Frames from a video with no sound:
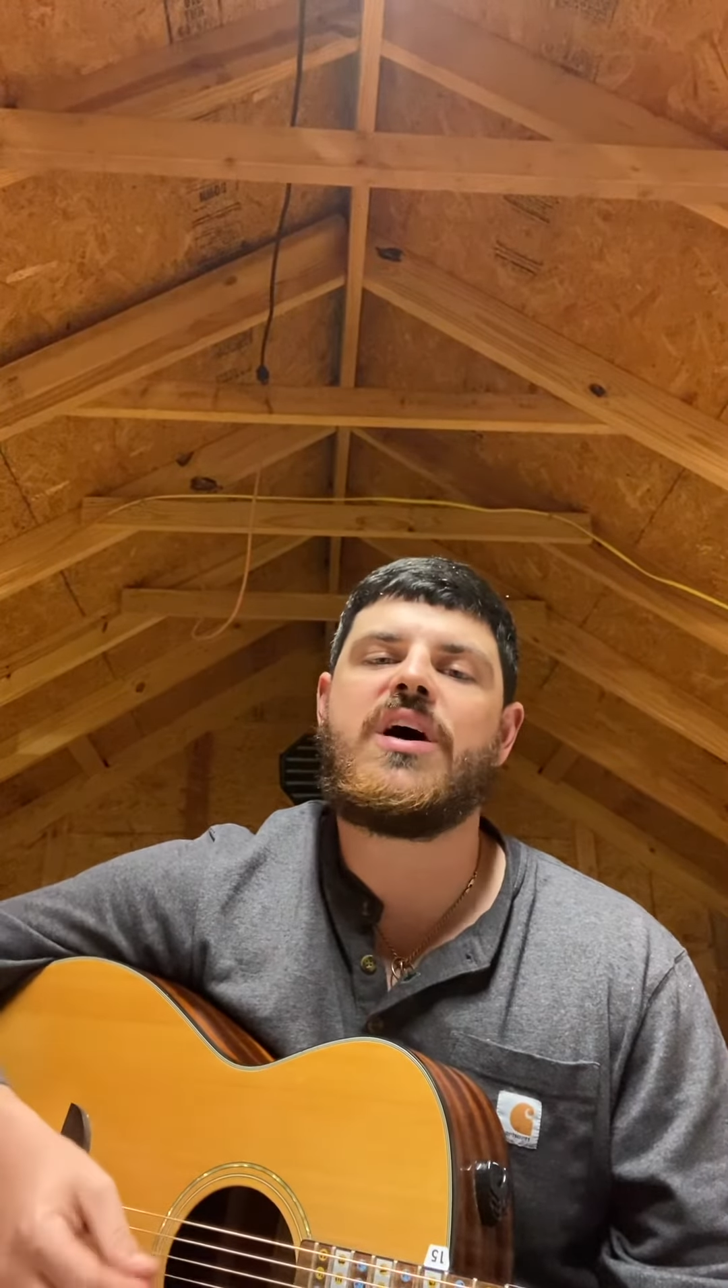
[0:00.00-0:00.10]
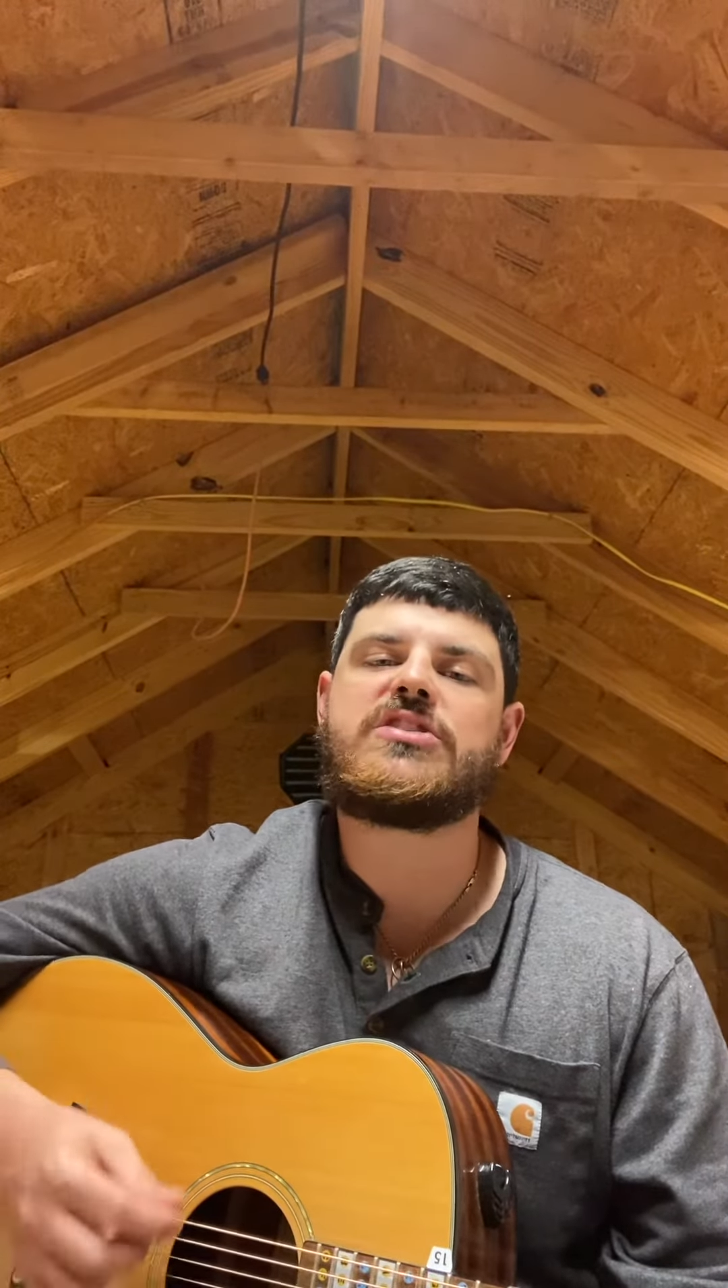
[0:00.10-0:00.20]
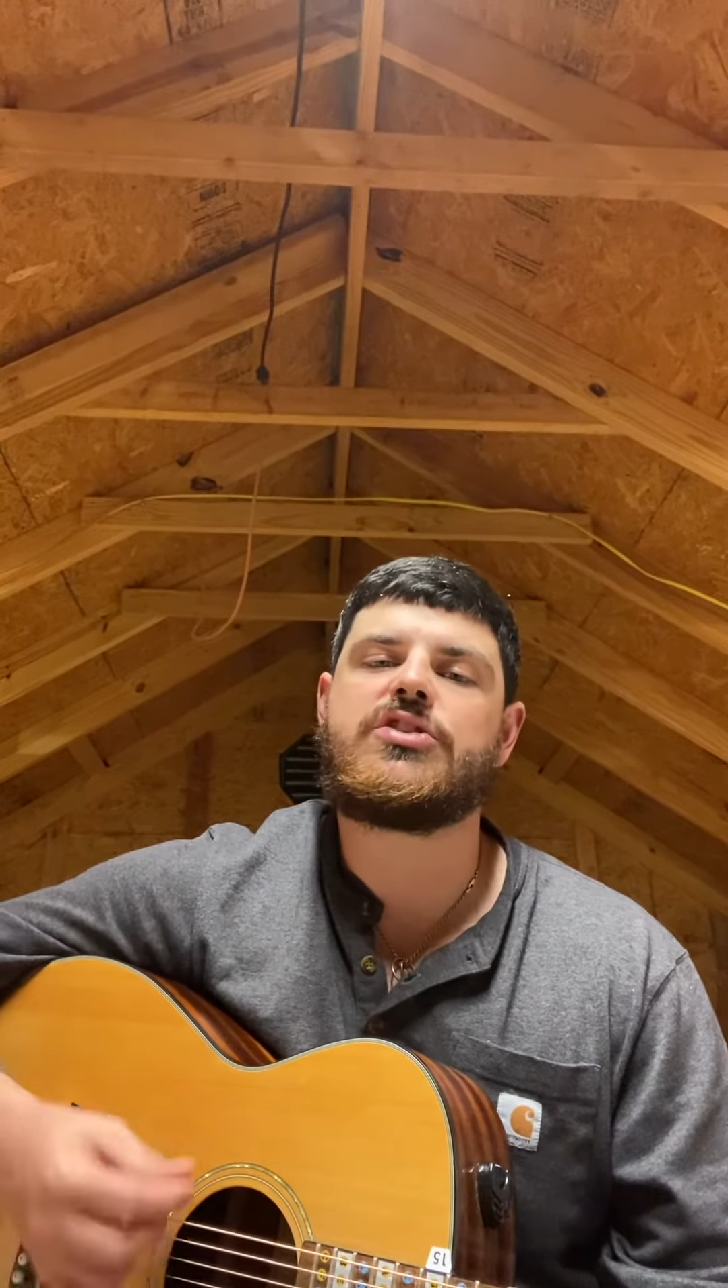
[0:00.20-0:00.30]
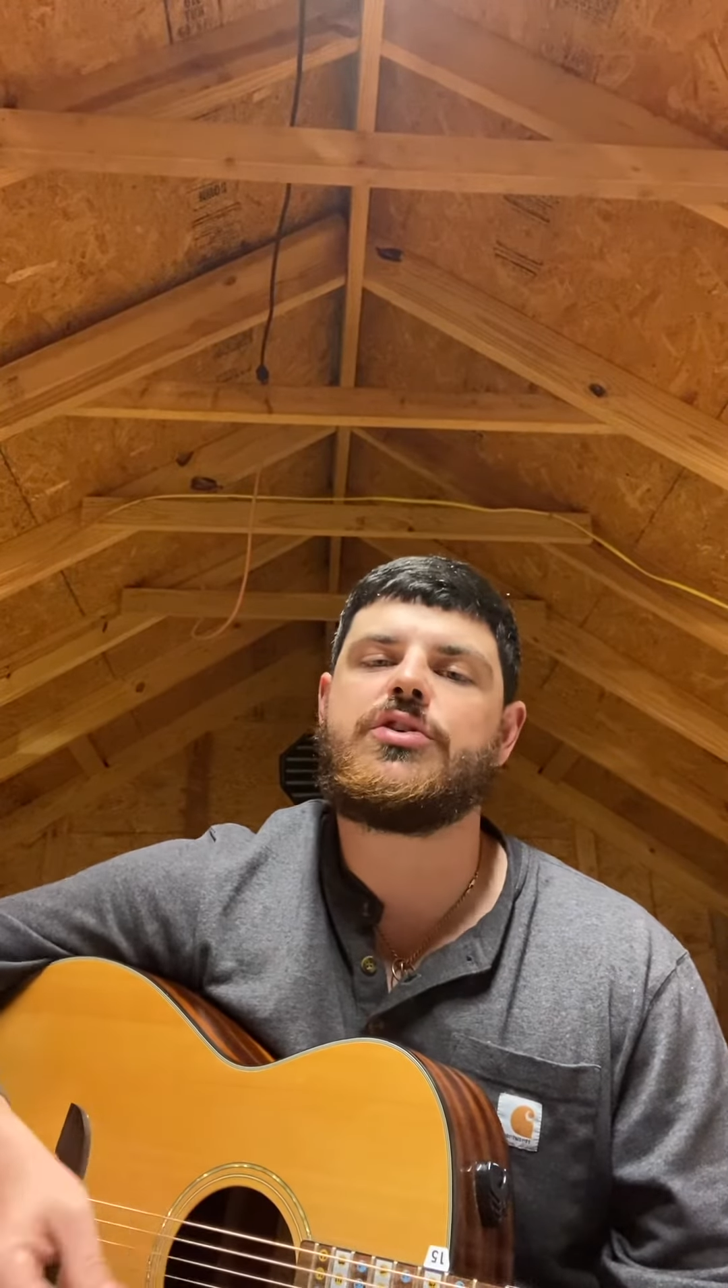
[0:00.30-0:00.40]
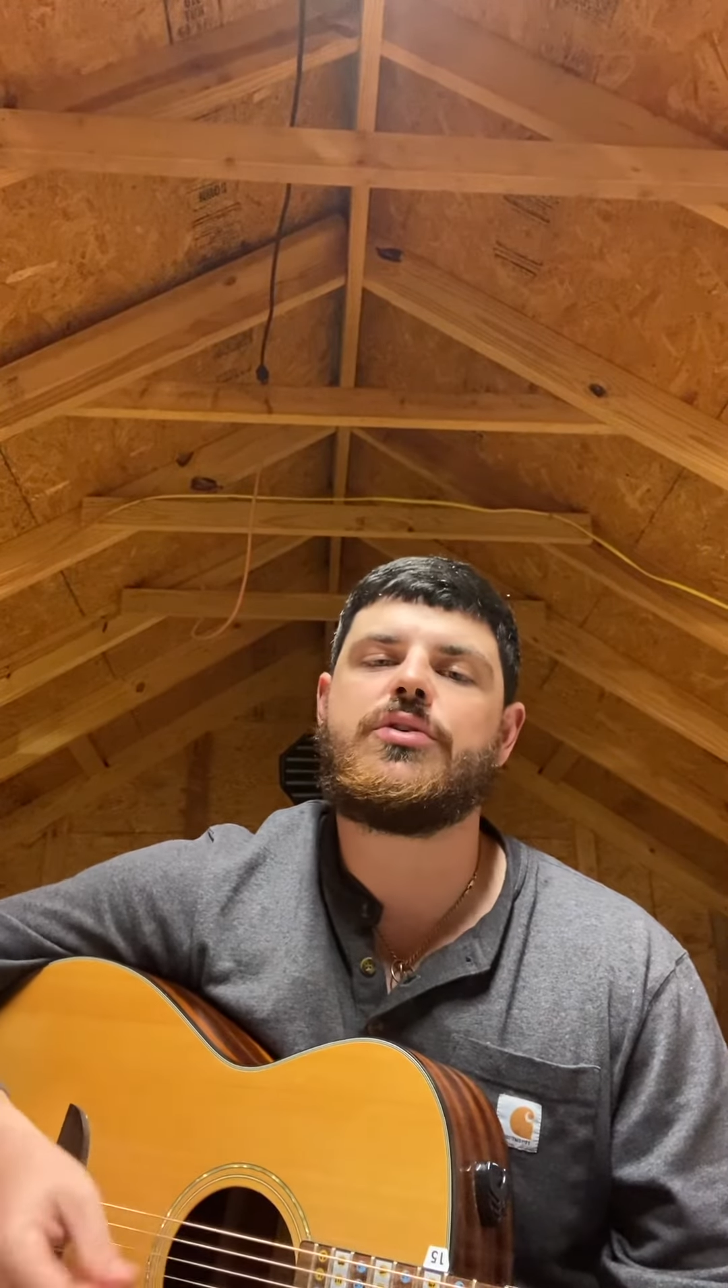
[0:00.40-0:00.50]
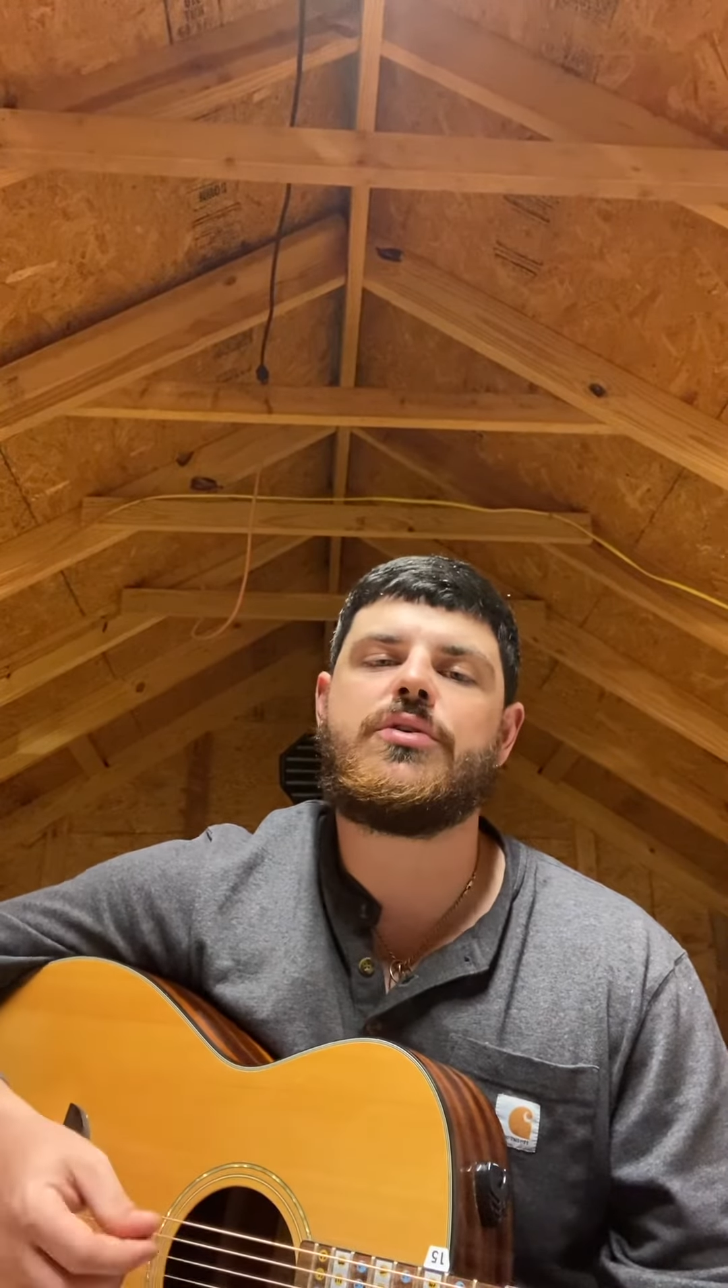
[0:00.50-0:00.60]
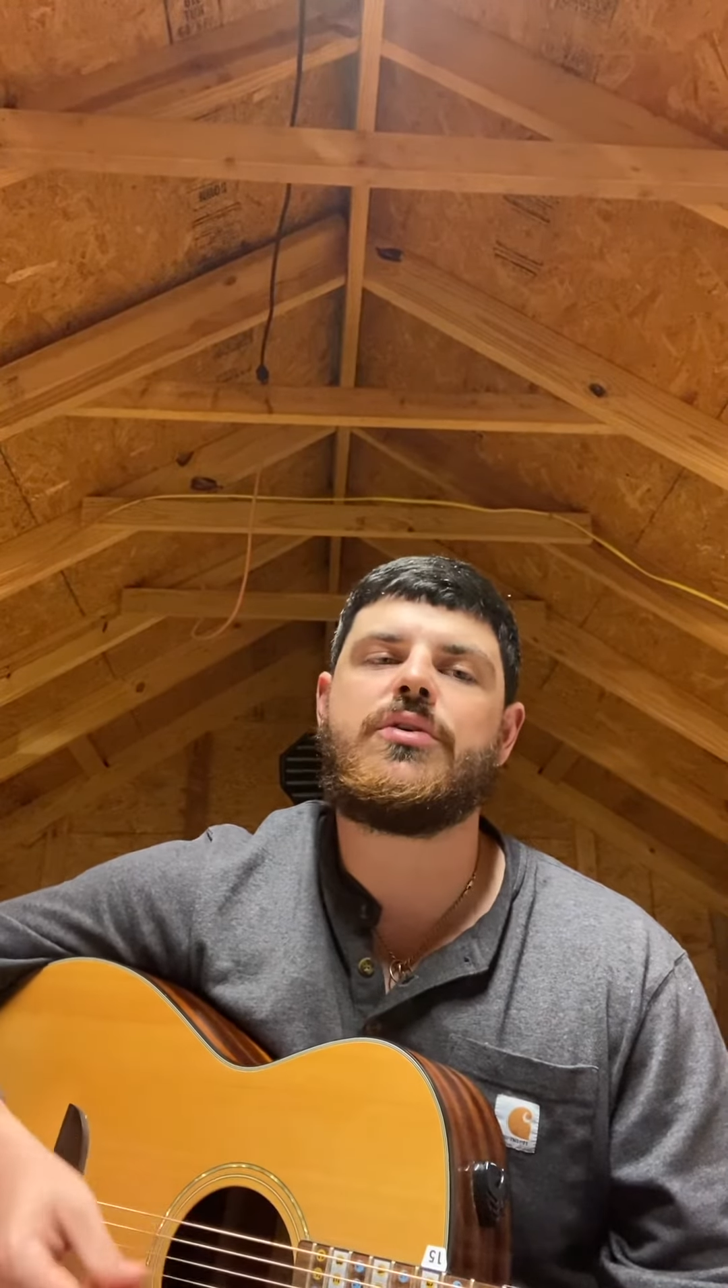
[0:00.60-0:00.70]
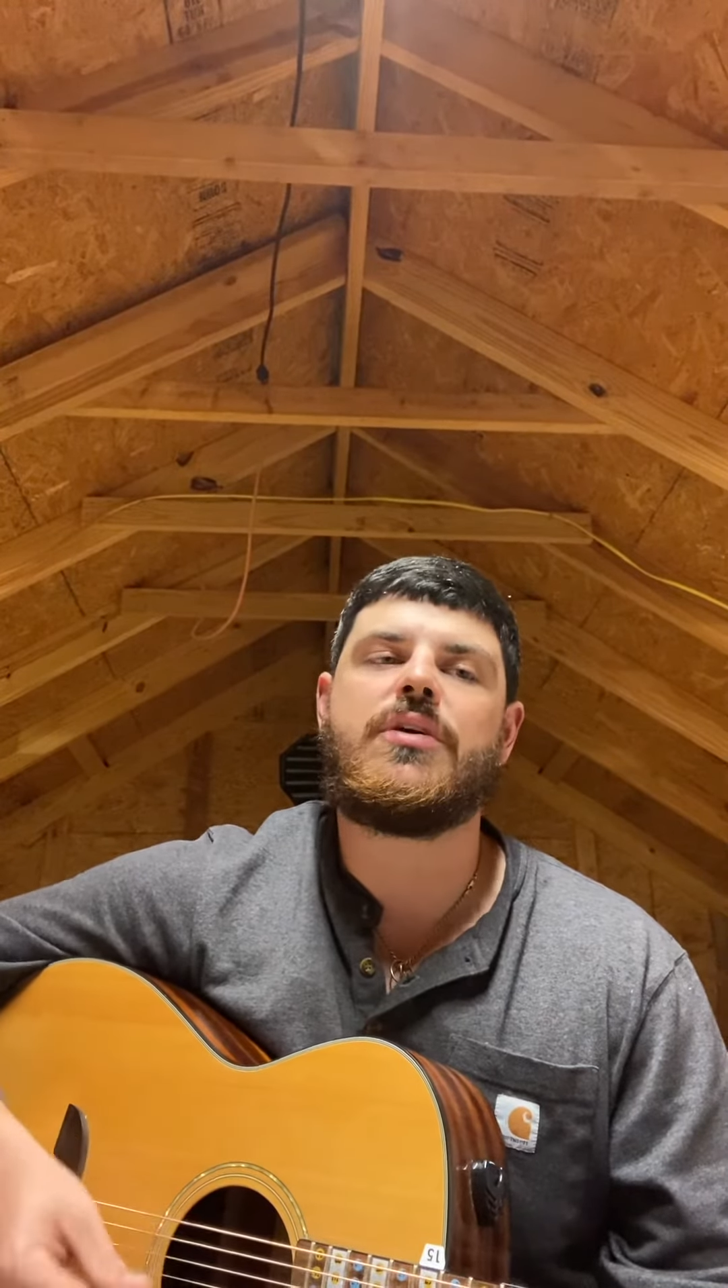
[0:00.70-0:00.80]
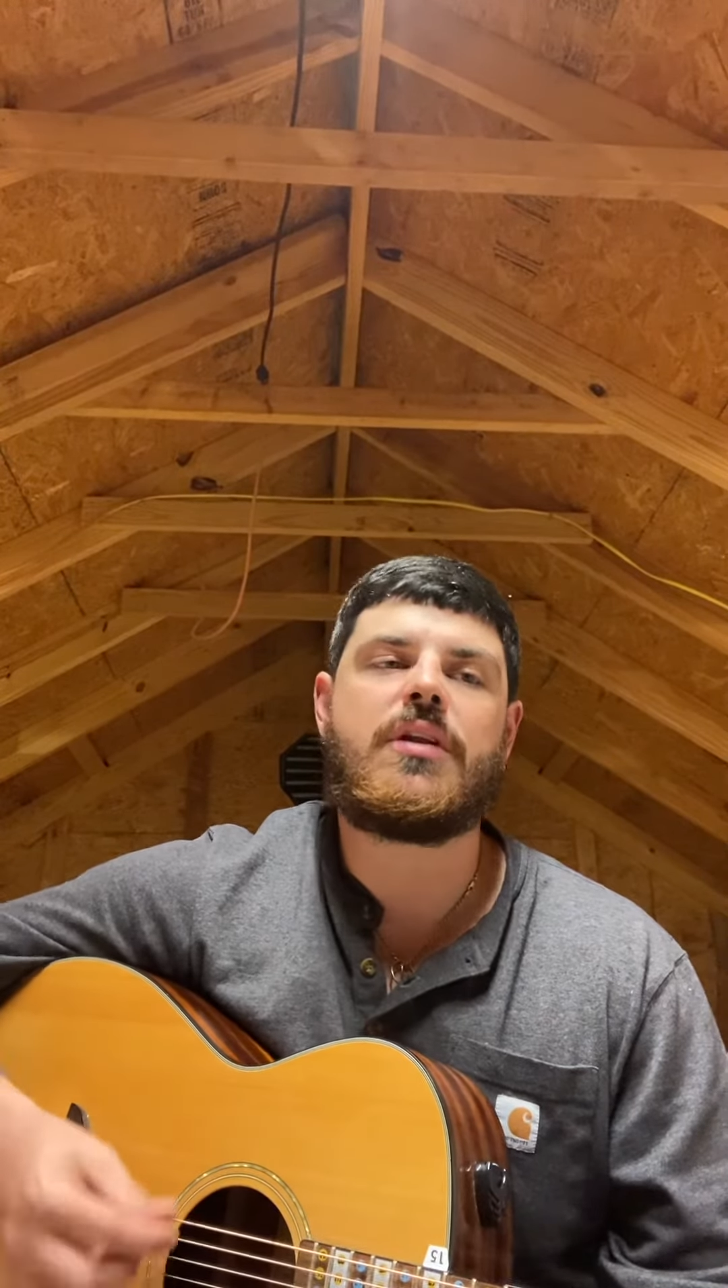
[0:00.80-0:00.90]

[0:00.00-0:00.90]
I should.